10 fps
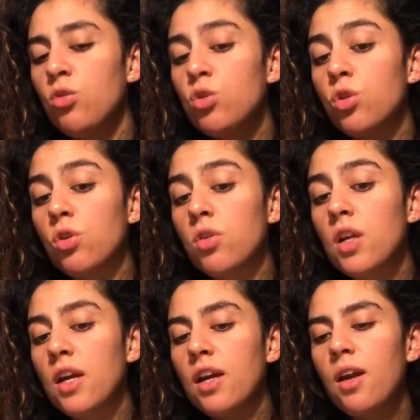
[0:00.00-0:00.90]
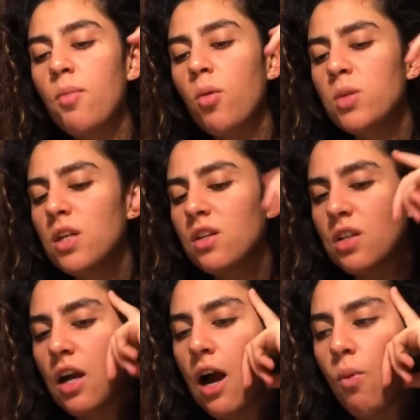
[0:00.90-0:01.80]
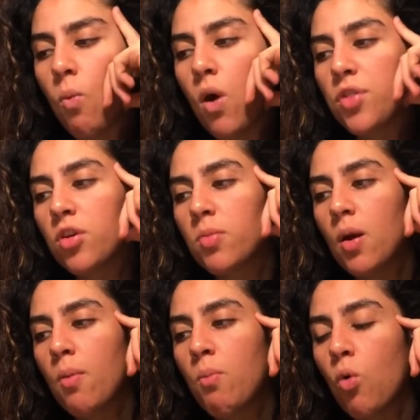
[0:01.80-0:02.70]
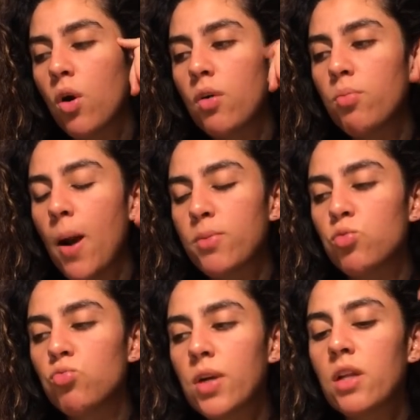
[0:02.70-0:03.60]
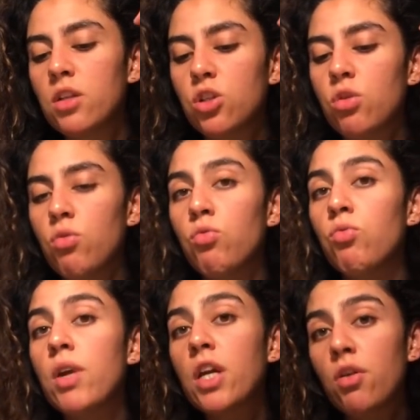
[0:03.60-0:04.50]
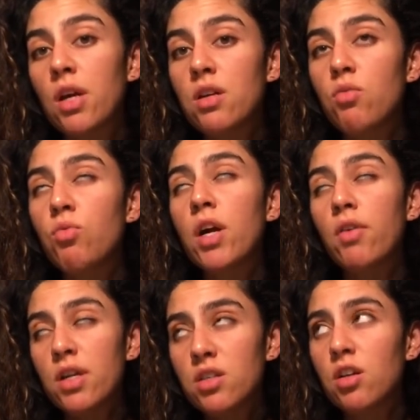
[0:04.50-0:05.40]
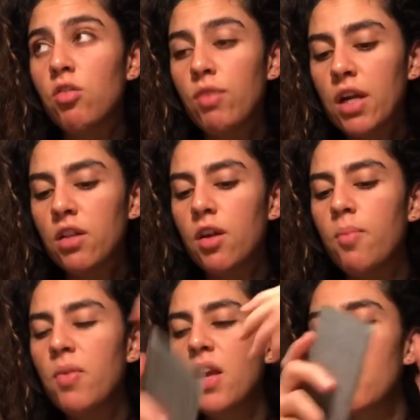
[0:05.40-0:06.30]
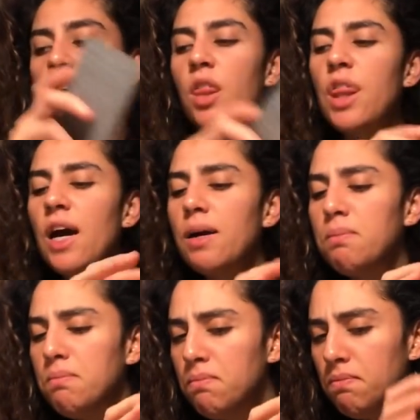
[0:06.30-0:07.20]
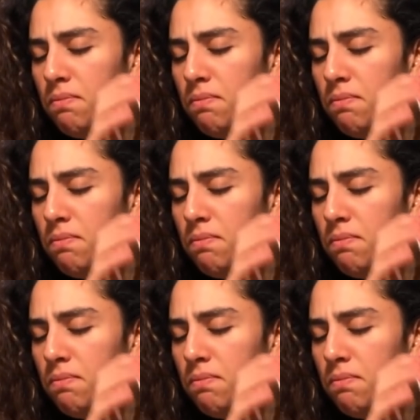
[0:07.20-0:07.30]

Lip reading: who's learning, and I'm almost seeing it as like I want there to be a more perhaps rigorous curriculum that